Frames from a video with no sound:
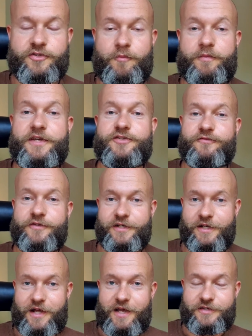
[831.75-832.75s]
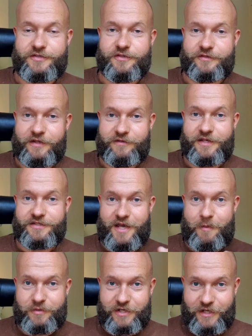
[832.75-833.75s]
So please realize that this
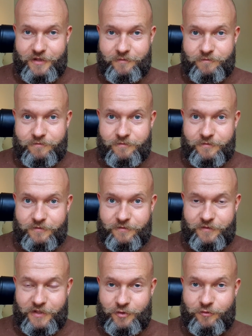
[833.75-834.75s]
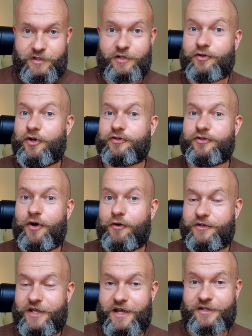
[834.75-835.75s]
happening, that you did not
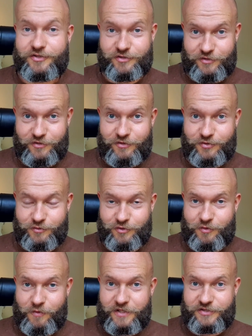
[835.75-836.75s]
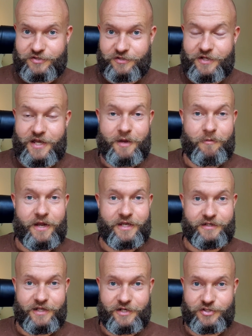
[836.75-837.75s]
know the answer to the question, am I
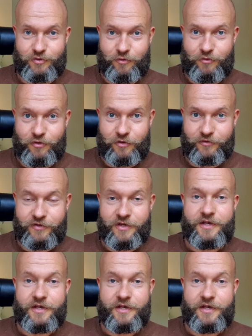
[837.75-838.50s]
in danger or not,